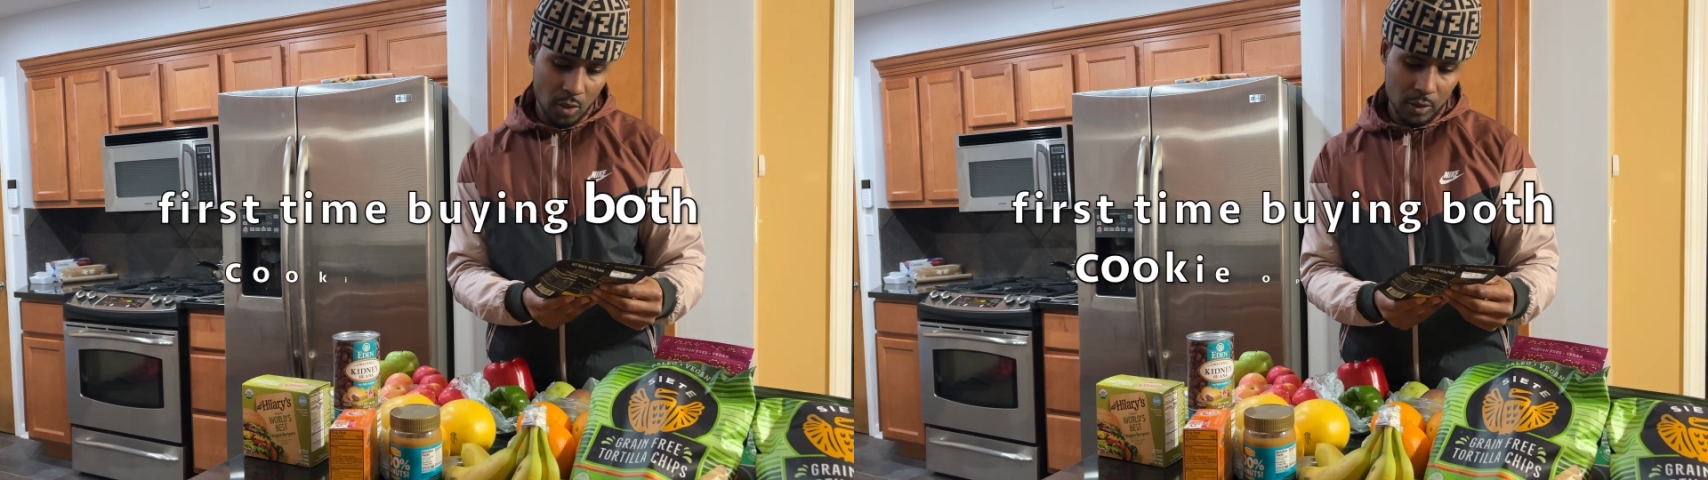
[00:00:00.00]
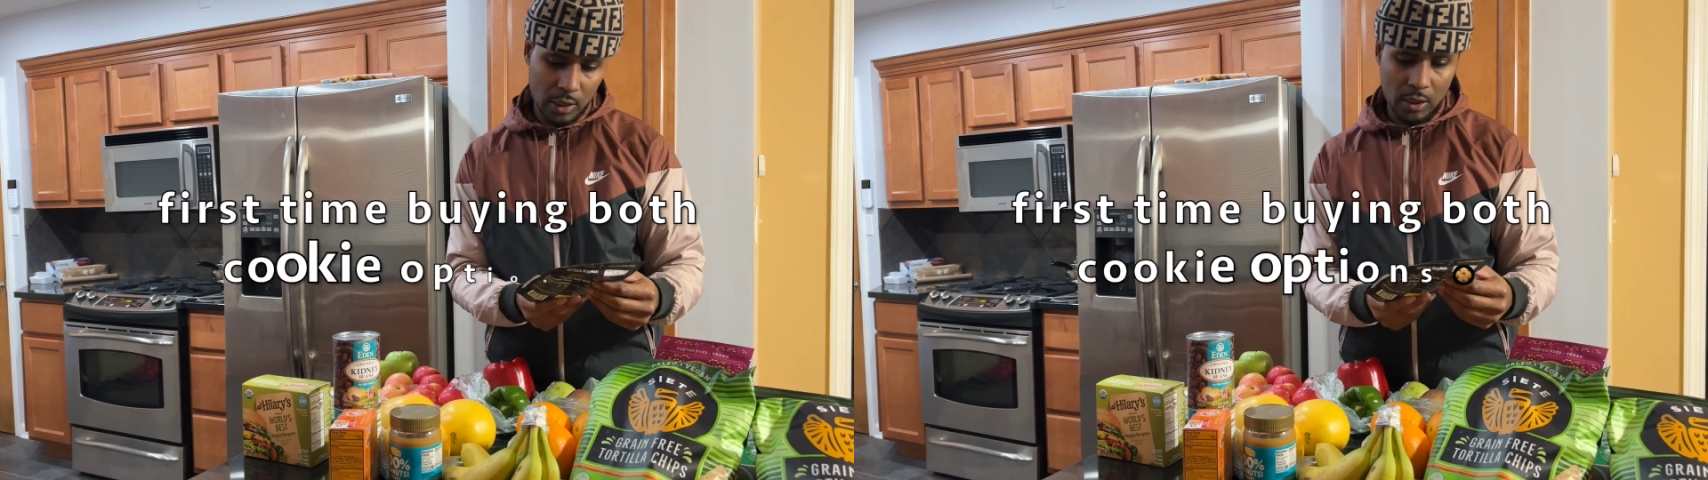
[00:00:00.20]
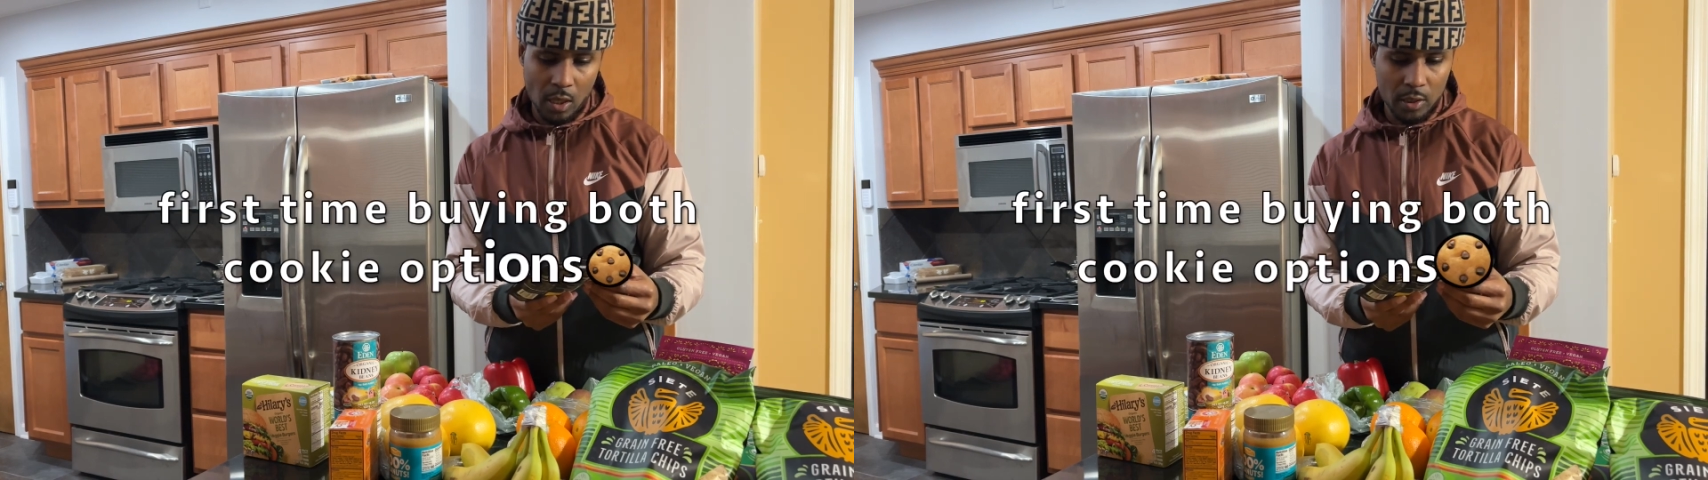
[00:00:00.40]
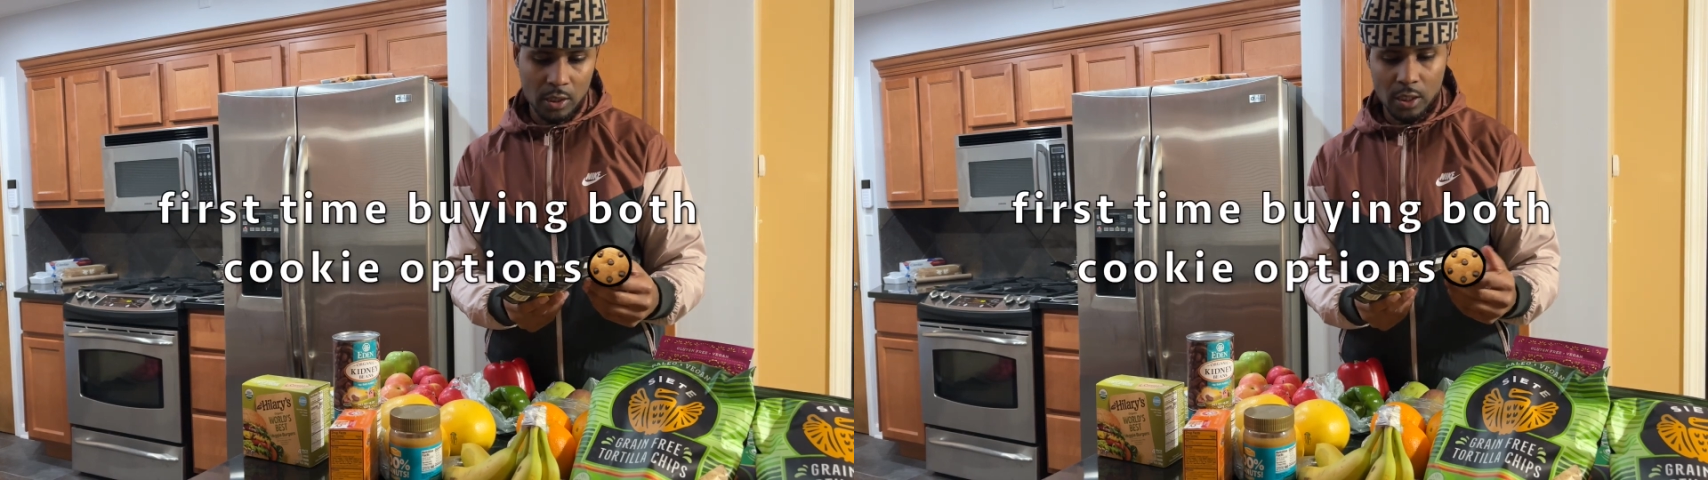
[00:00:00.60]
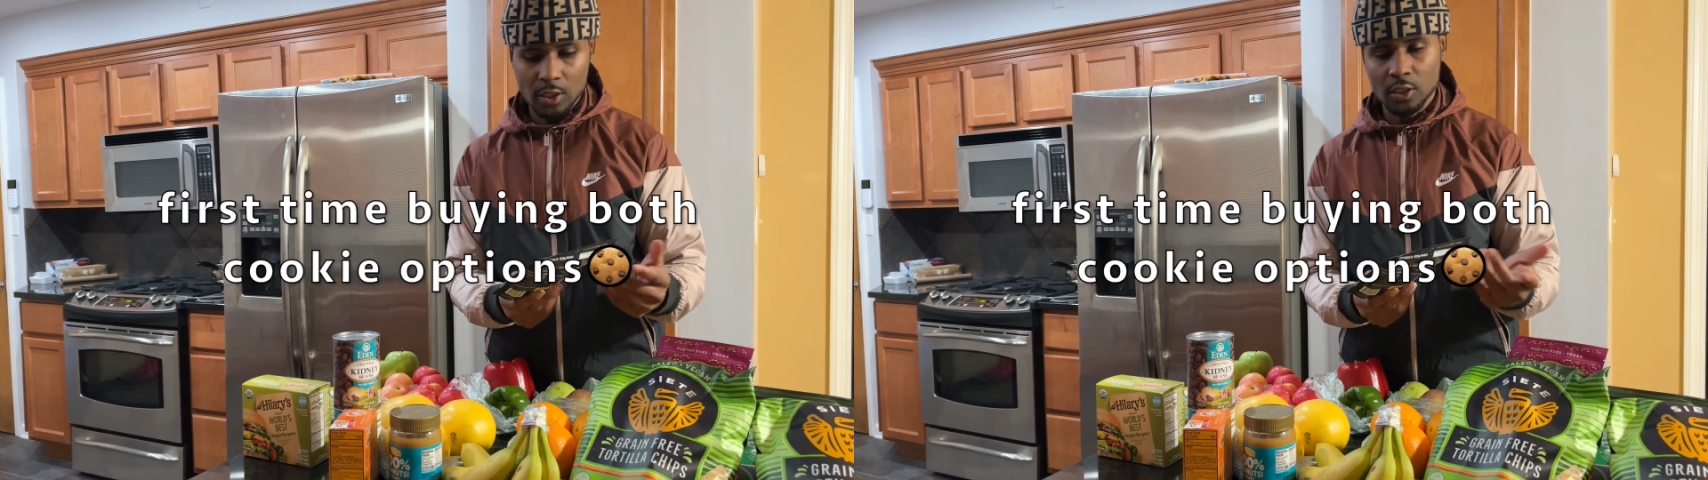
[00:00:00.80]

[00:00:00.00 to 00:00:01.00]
these are ginger